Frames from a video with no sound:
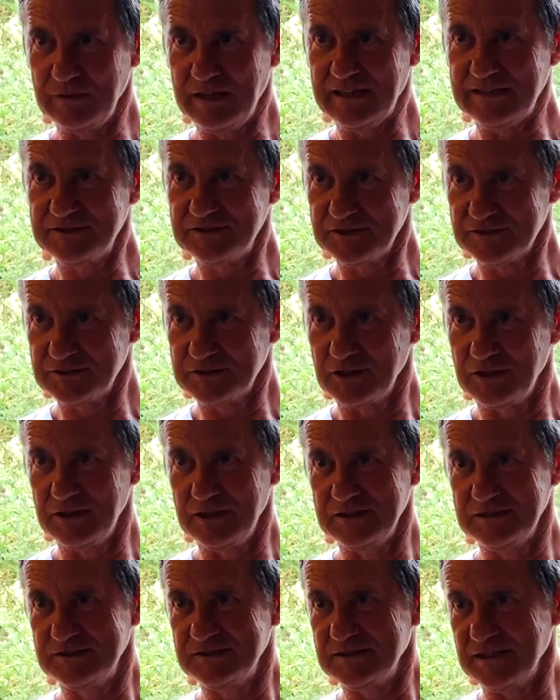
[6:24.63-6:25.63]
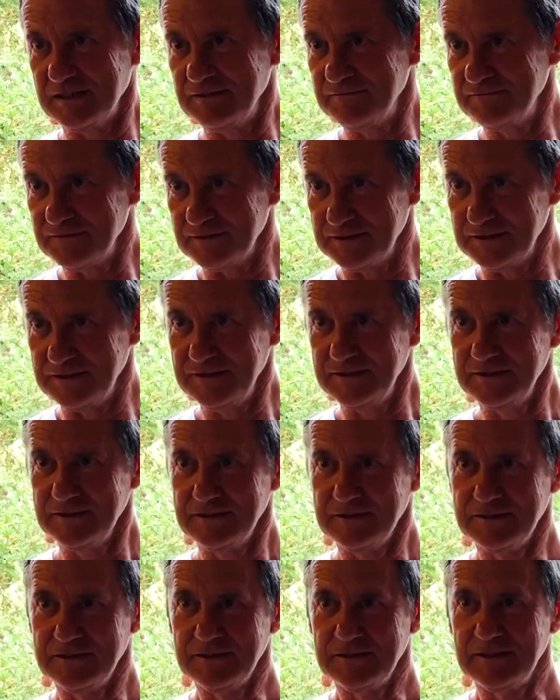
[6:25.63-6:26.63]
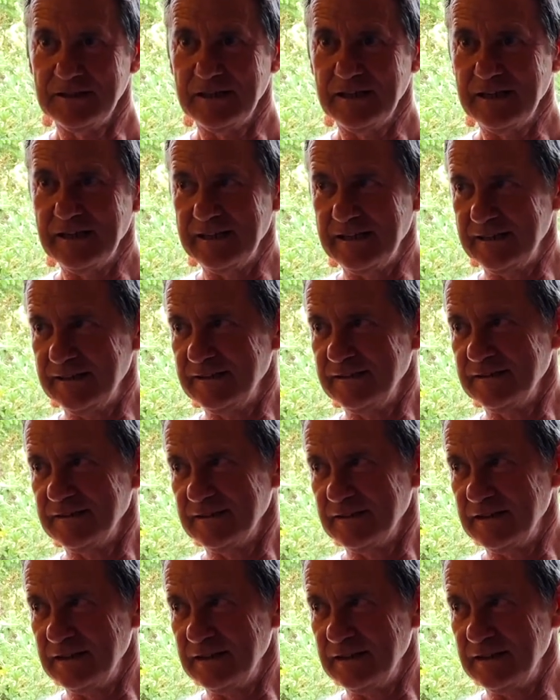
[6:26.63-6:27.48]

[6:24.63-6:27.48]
exercise safely and